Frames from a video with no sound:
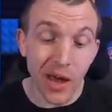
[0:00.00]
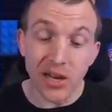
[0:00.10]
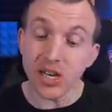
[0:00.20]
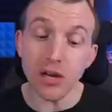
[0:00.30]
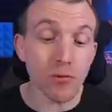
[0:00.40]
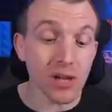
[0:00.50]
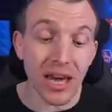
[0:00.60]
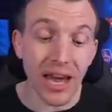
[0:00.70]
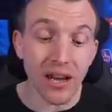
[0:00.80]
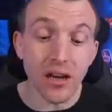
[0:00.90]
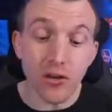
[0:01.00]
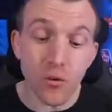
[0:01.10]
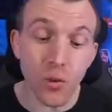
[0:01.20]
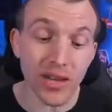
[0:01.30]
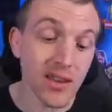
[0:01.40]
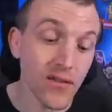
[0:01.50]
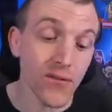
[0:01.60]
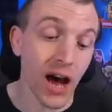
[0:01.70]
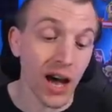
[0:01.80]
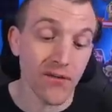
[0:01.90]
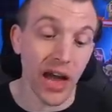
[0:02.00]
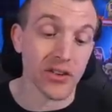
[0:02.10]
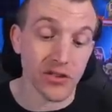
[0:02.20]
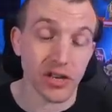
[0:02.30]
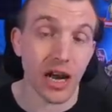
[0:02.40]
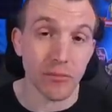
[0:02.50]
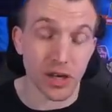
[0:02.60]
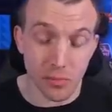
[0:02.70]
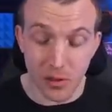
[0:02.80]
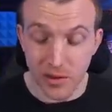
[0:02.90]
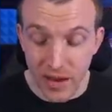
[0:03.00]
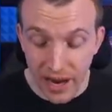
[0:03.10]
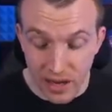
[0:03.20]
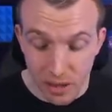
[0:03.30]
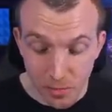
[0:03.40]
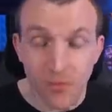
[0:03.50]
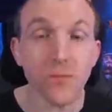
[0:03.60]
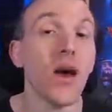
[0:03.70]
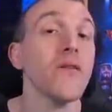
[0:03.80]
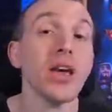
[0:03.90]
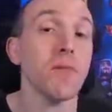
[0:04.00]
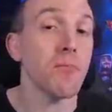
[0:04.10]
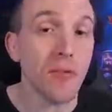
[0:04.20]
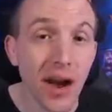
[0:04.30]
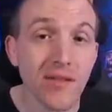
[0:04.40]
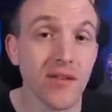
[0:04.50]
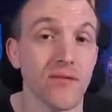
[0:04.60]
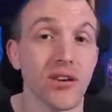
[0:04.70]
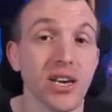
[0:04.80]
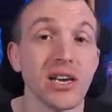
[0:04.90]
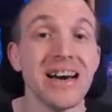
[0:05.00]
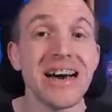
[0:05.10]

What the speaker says: she will gain 25 extra damage per second, but very impressively,